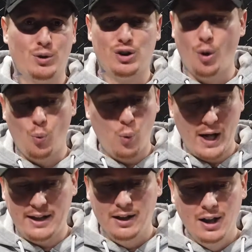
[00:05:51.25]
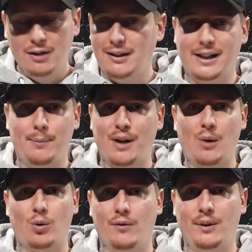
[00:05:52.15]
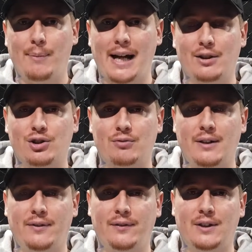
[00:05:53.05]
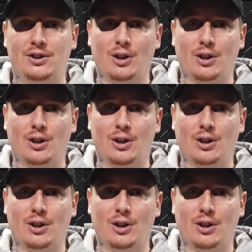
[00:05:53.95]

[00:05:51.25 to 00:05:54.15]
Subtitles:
There's no way Randy Brown covered minus 350.